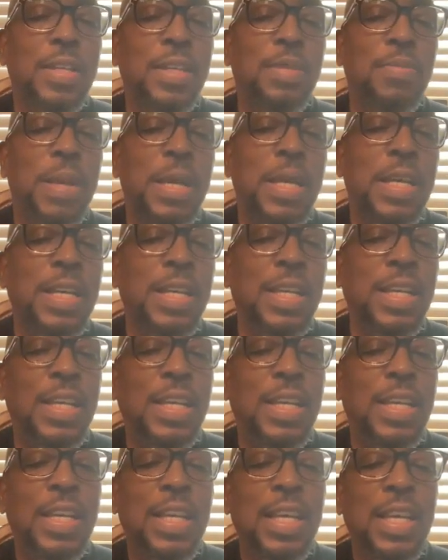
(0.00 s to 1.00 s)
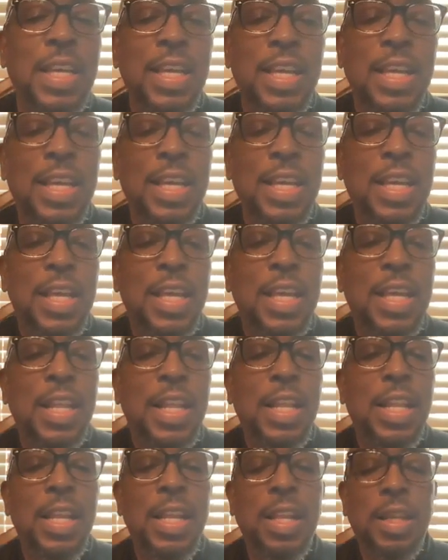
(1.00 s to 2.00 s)
has made.
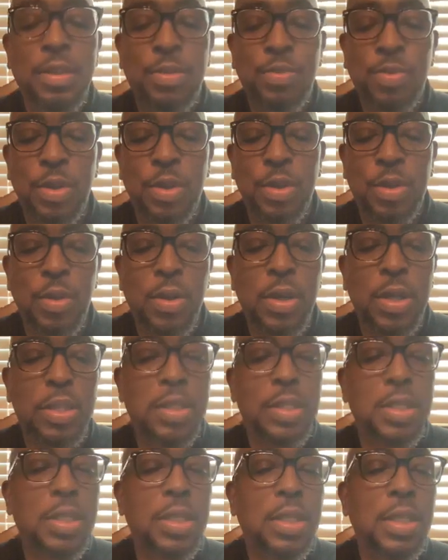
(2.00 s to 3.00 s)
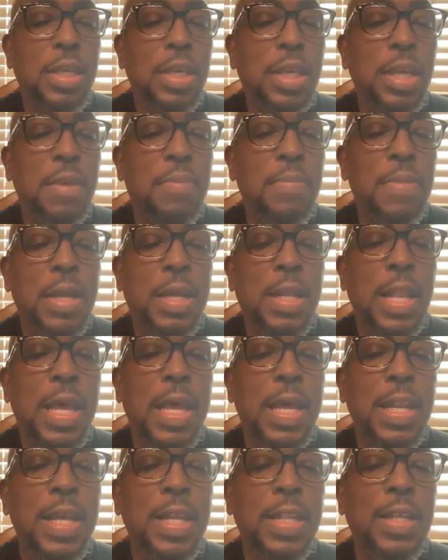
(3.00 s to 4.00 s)
Let us rejoice and be
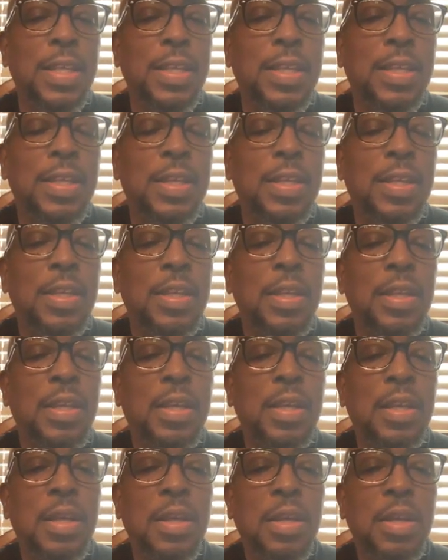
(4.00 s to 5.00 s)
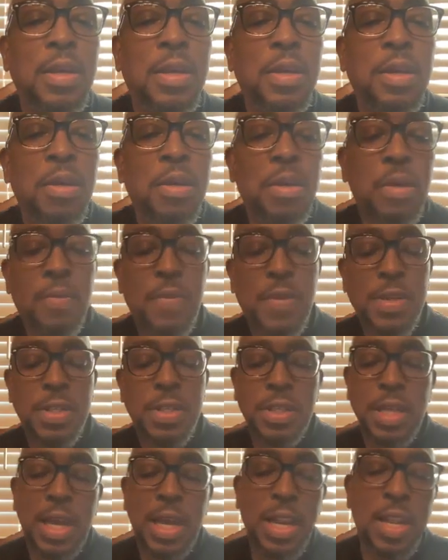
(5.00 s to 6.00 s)
glad in it. We
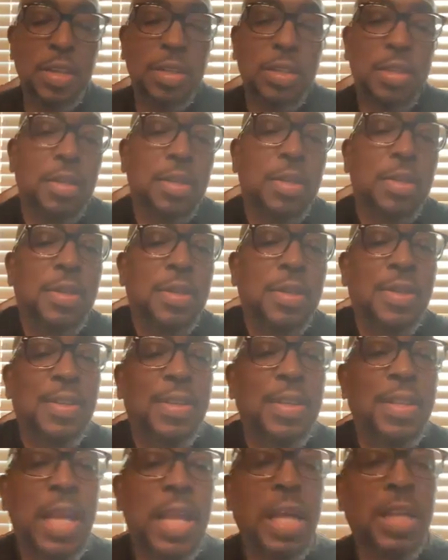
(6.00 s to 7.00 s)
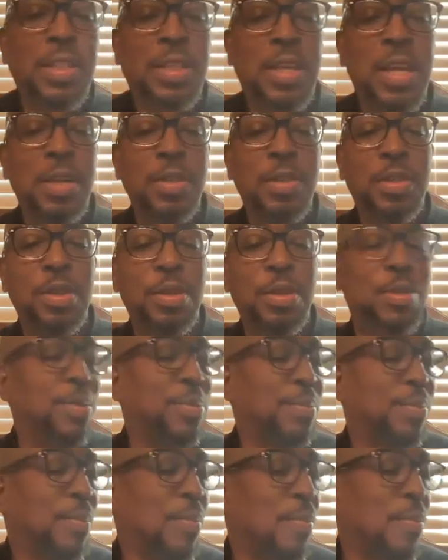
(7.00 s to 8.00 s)
just had us a nice concert
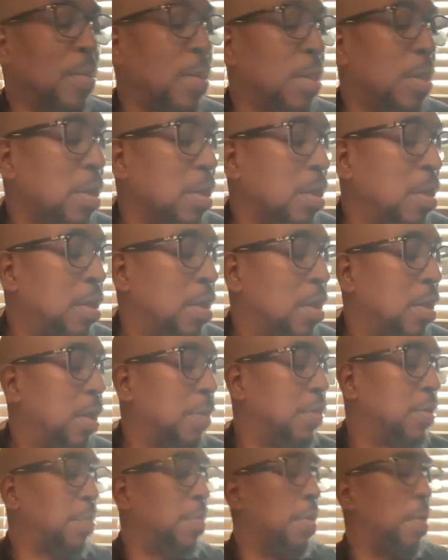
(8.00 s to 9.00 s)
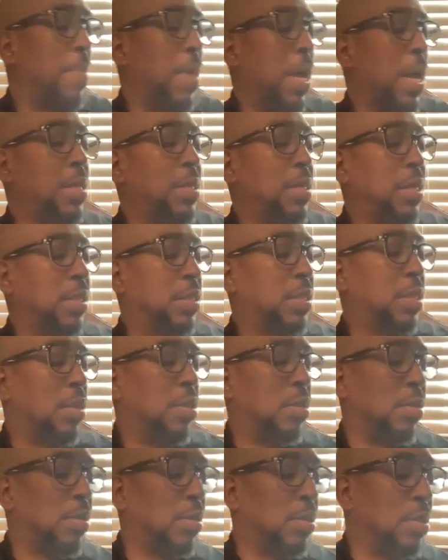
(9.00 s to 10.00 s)
with some amazing
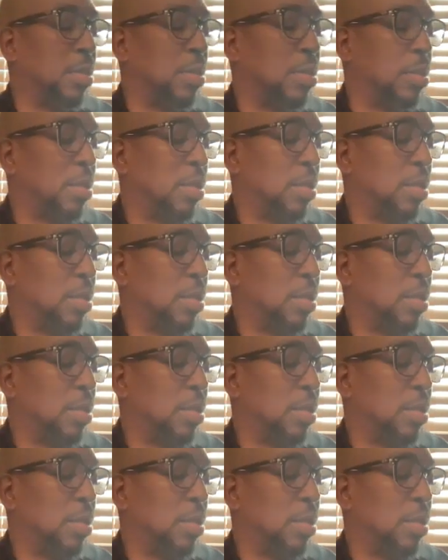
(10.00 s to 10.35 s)
songs